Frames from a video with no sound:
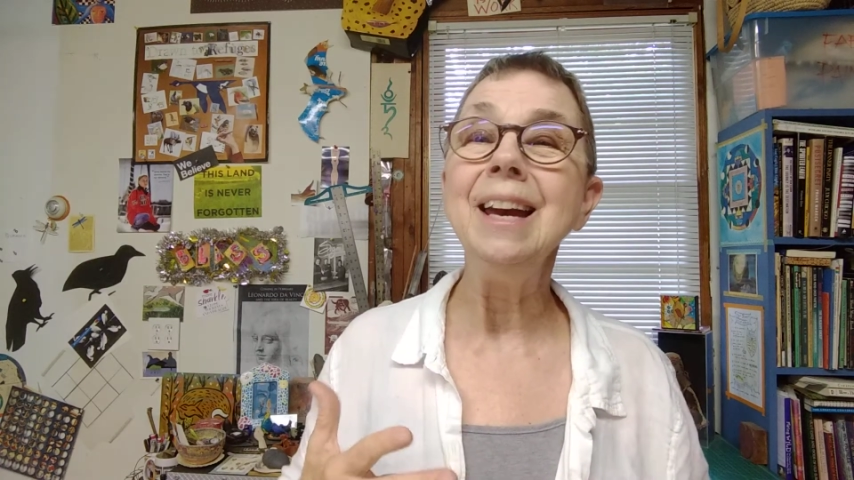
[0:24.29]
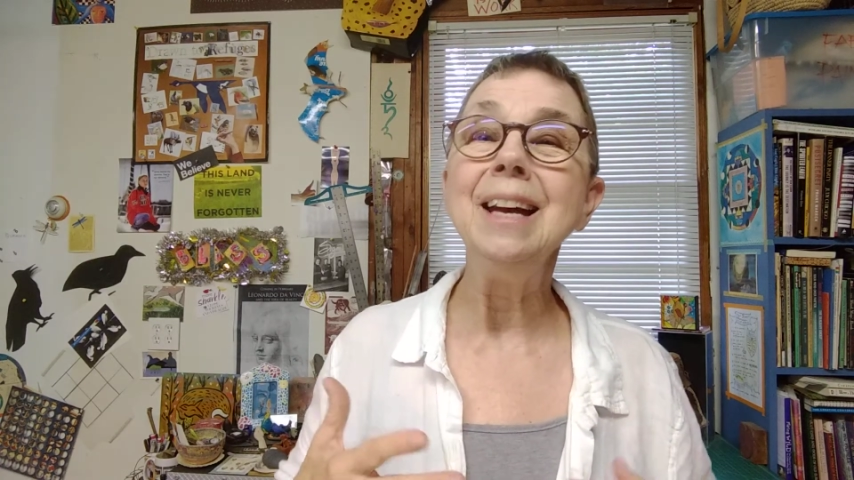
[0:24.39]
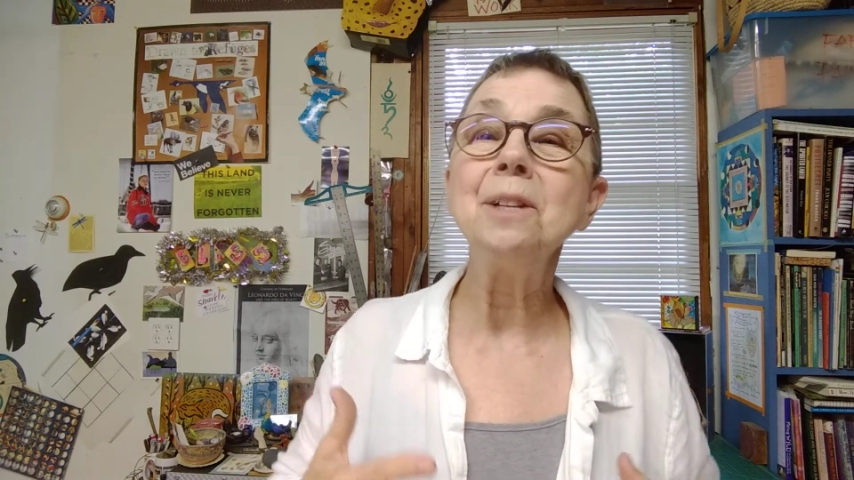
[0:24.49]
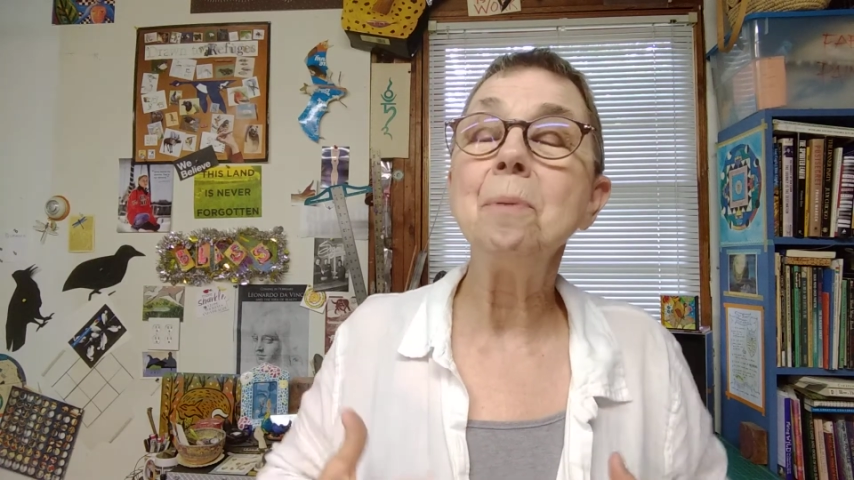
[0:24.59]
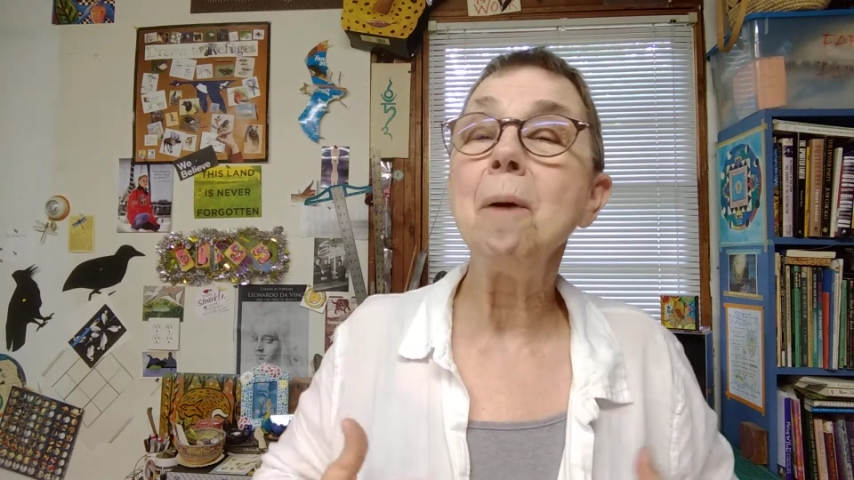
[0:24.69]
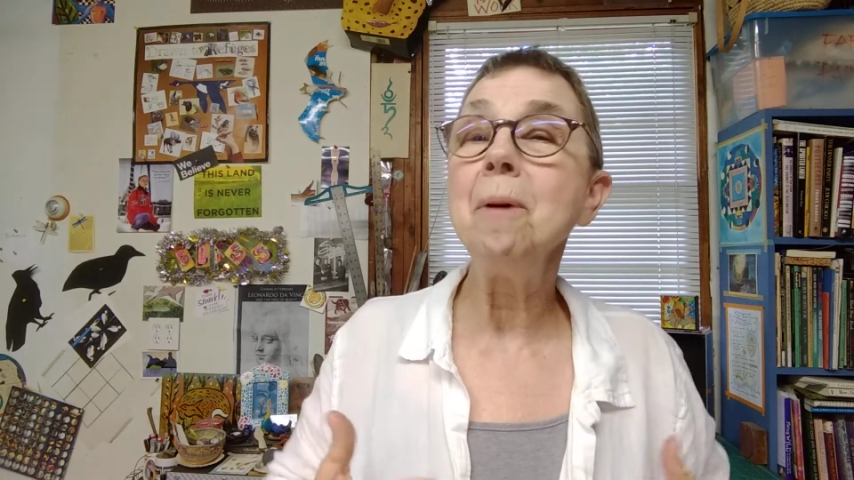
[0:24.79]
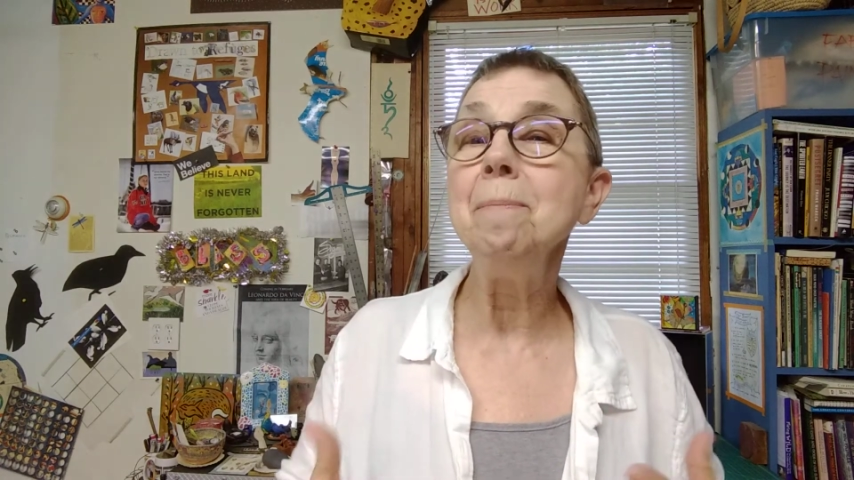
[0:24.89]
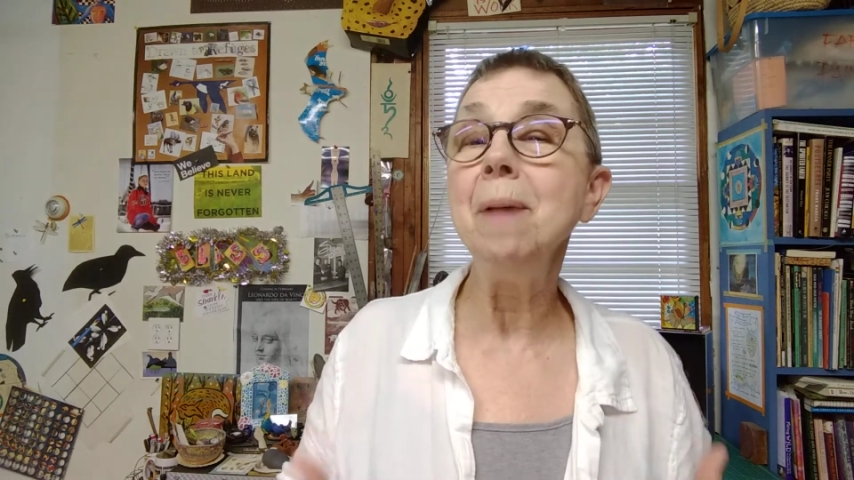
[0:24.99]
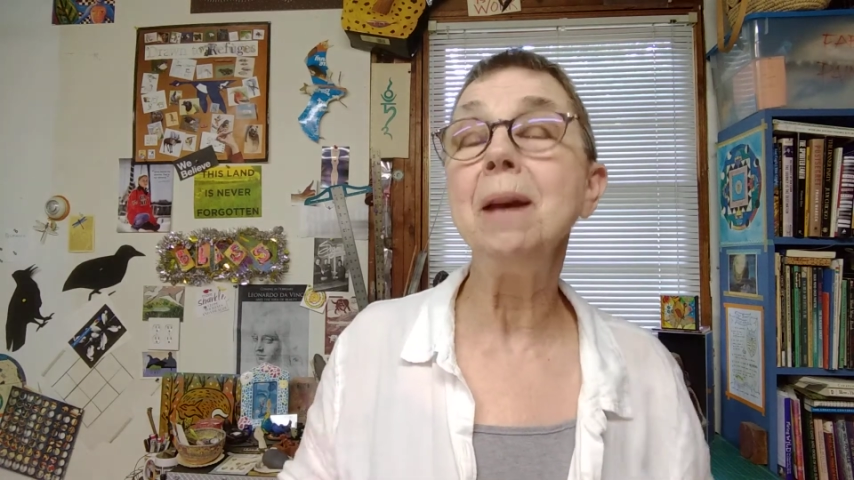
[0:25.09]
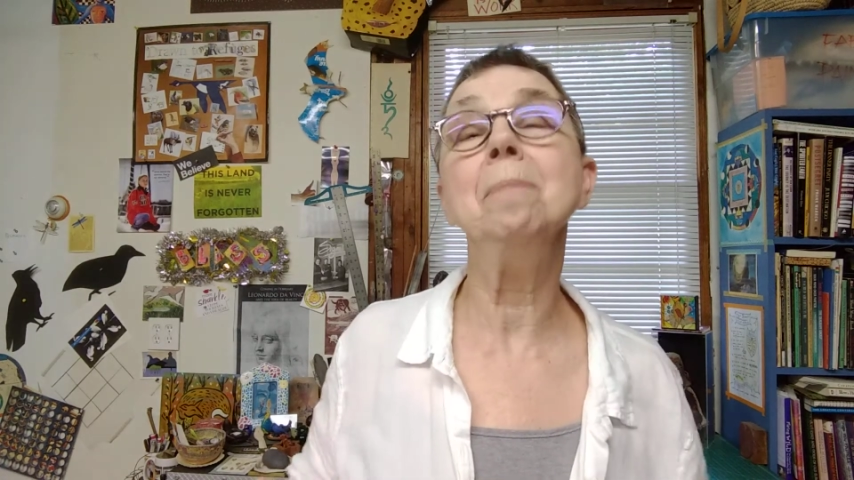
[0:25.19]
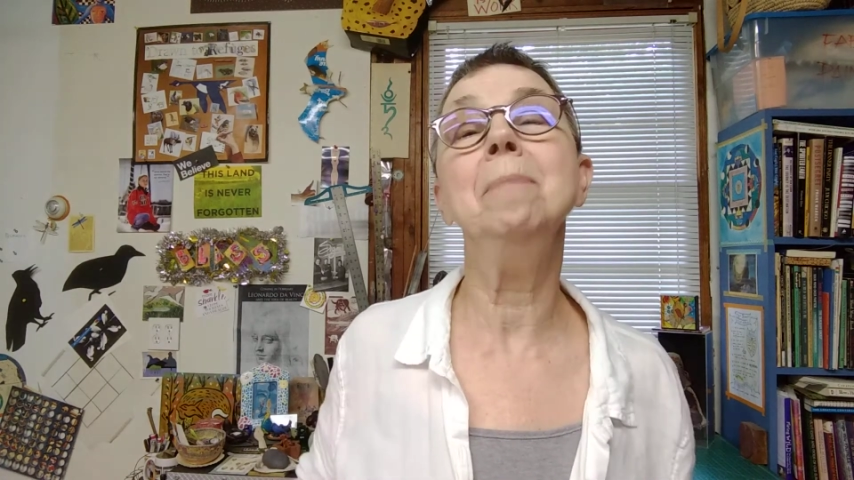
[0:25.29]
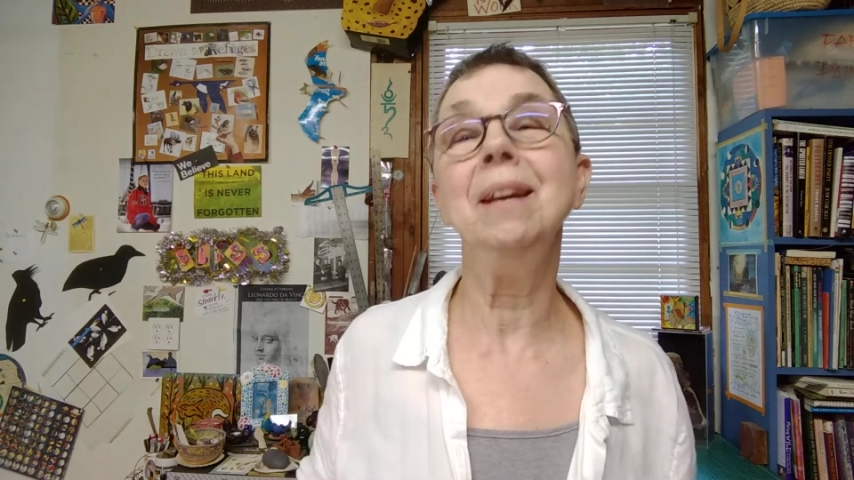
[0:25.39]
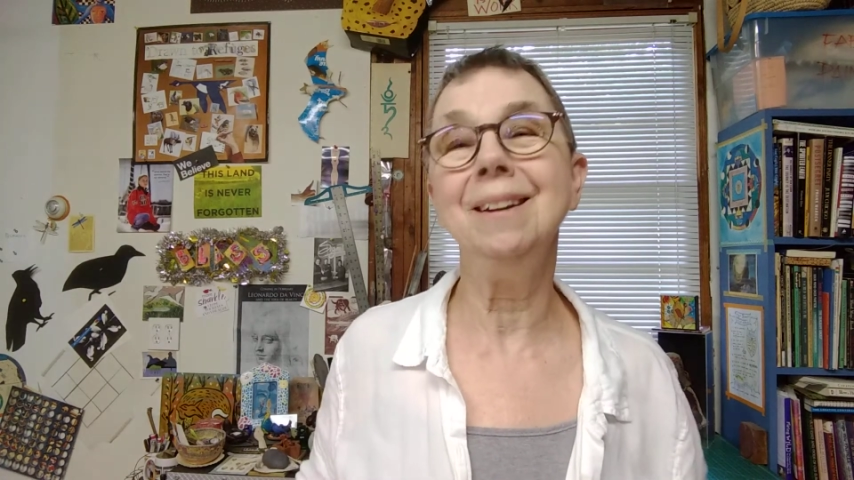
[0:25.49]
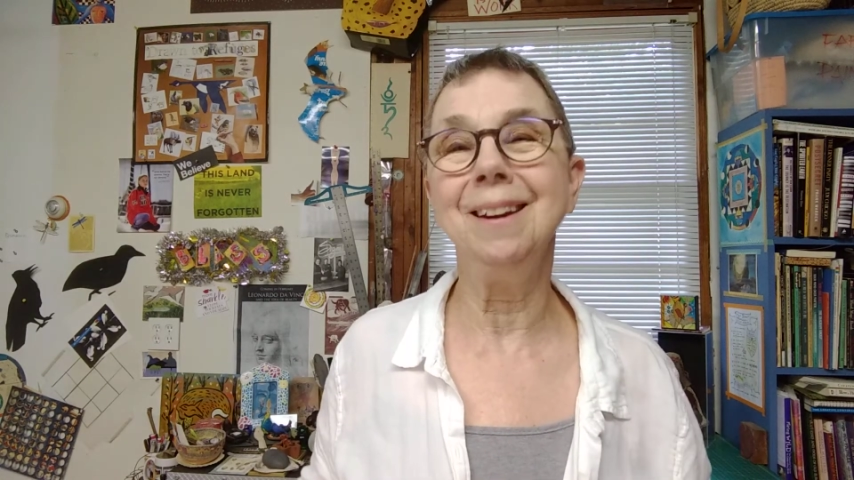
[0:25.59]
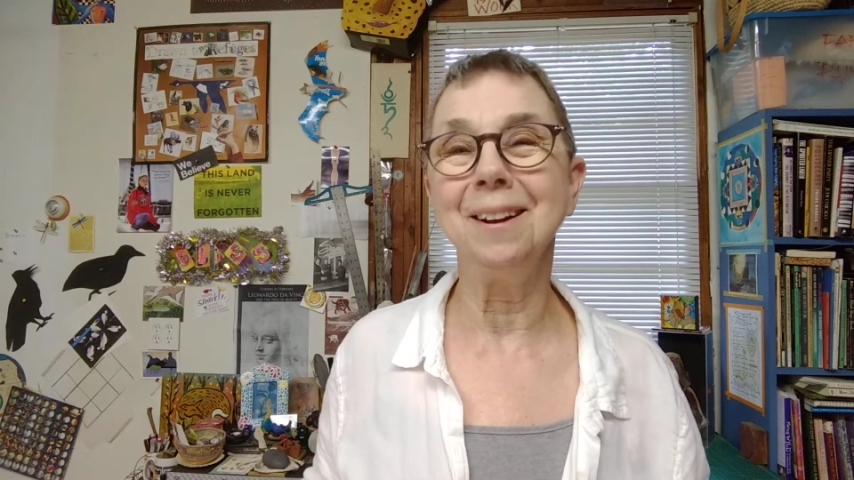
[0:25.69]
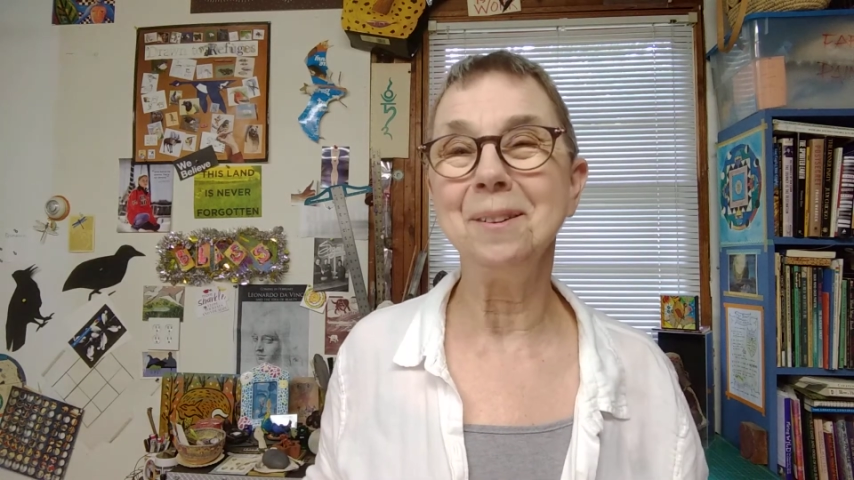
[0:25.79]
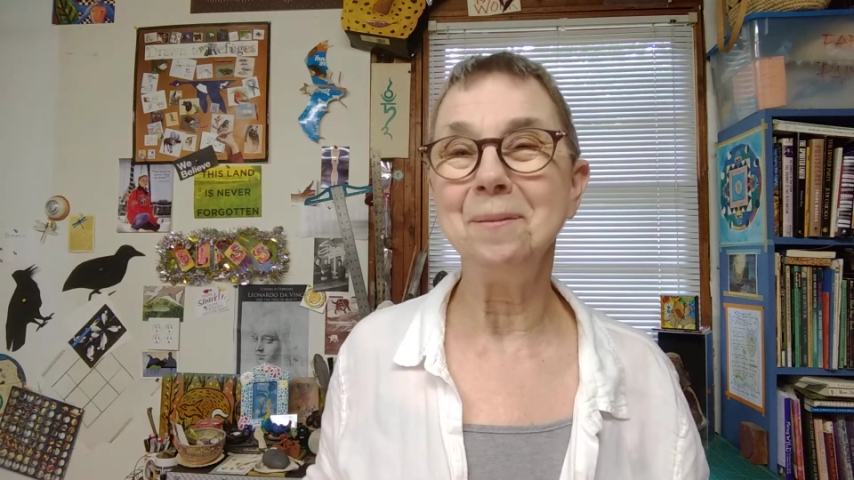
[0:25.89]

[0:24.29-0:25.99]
it's where we make meaning.